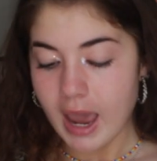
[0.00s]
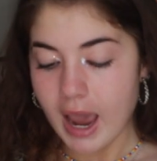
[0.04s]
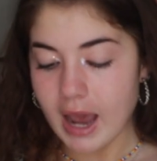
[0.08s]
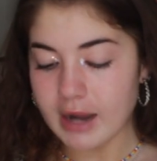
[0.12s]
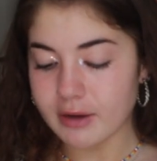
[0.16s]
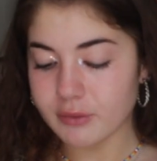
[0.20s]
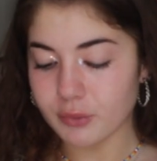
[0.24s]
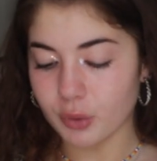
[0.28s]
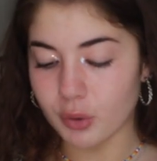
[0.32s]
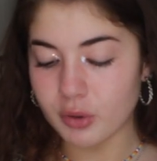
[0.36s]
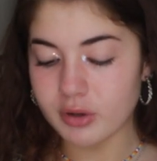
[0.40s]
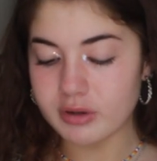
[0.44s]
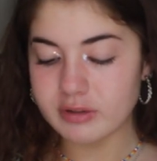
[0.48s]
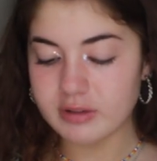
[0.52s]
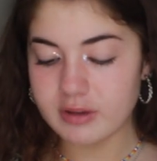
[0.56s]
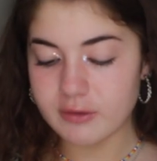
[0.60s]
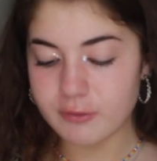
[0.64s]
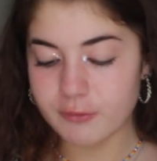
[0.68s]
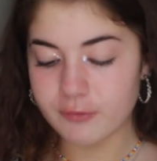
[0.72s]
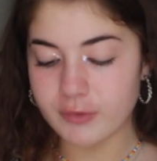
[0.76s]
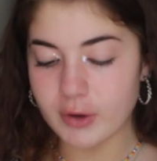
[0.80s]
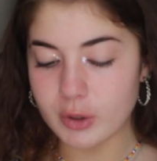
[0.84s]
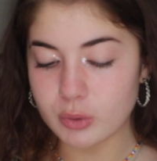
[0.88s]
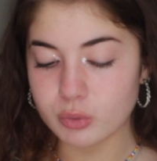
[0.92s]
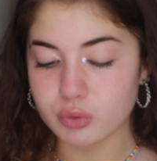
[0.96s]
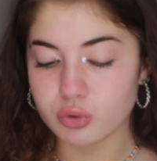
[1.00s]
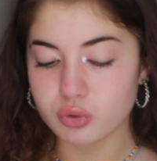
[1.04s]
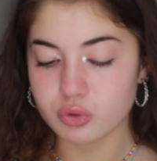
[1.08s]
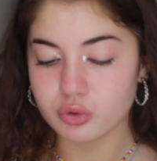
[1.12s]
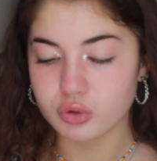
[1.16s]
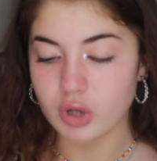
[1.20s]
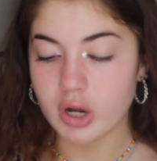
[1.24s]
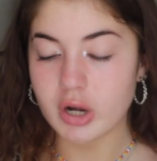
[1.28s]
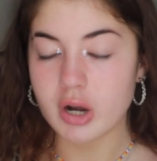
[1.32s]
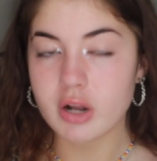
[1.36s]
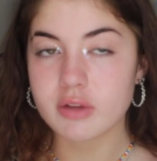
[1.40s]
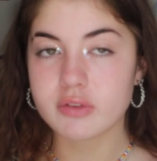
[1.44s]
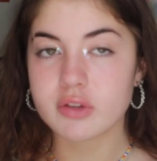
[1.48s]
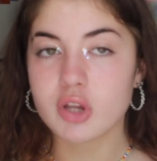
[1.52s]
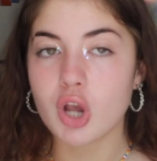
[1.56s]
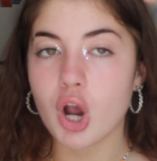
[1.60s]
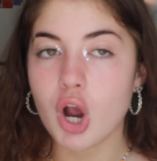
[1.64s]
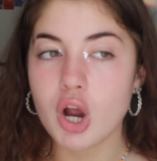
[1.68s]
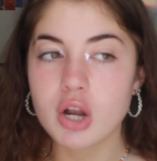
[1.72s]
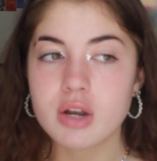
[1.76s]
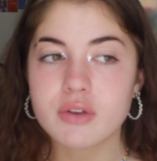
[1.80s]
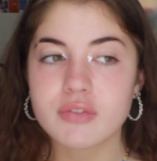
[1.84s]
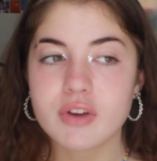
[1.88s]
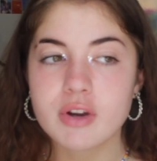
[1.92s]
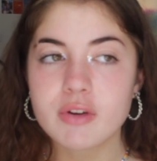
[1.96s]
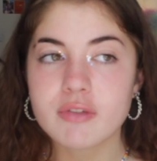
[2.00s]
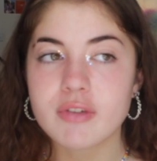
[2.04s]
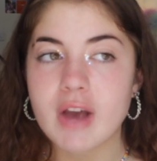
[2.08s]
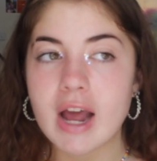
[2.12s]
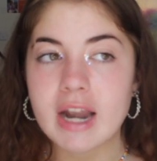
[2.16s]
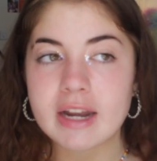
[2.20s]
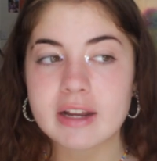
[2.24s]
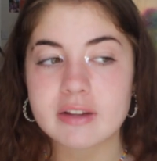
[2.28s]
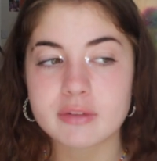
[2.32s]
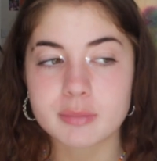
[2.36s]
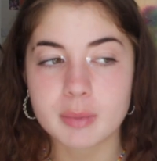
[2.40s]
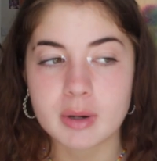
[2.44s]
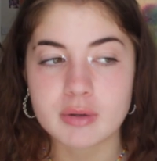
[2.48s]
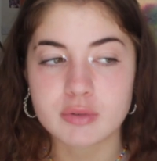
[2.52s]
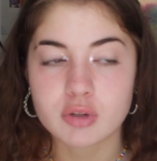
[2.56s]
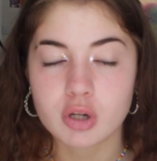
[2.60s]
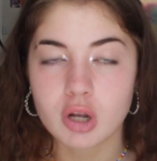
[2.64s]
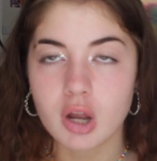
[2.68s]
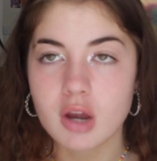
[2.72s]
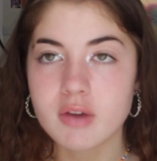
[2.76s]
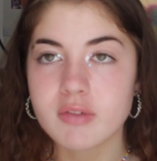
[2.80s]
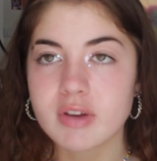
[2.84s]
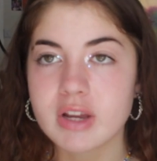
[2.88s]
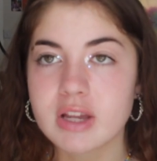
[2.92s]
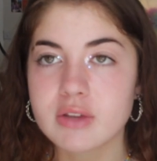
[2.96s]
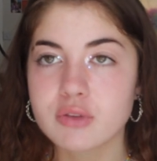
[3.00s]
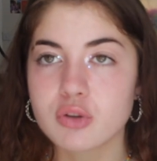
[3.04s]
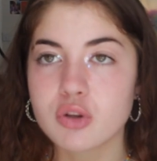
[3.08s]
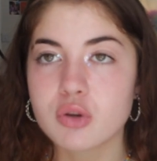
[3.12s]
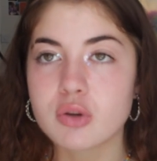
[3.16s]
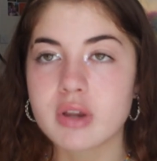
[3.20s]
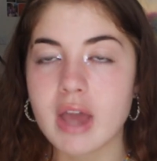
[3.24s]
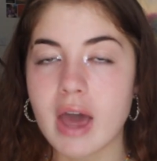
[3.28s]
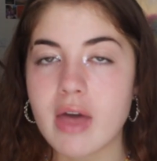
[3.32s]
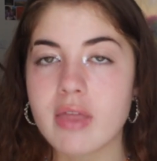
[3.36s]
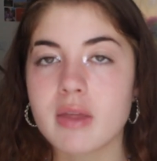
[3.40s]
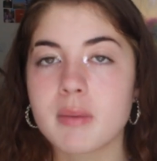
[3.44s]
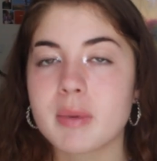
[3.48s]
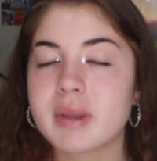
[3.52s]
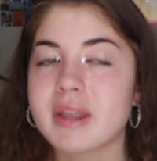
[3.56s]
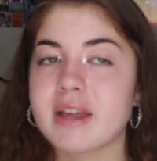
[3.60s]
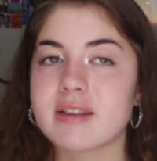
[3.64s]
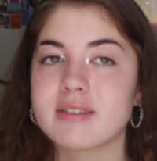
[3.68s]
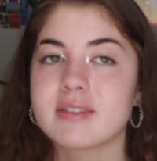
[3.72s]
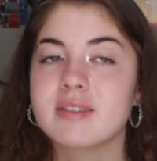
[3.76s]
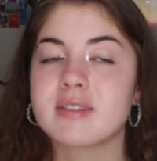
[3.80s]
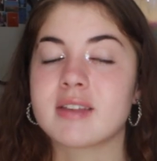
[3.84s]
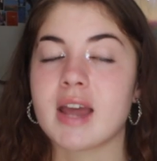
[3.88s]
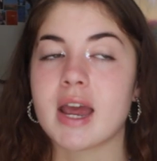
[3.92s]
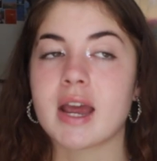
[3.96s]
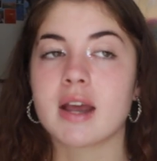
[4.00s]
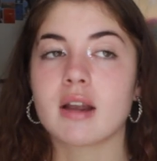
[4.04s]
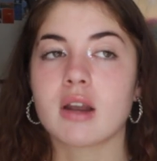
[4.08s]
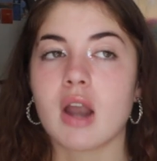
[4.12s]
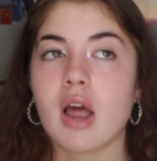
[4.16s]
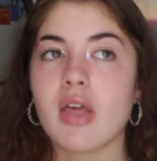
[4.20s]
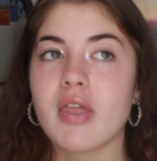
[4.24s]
And it honestly feels so nice. The only thing with AliExpress clothing is you get them and they stink.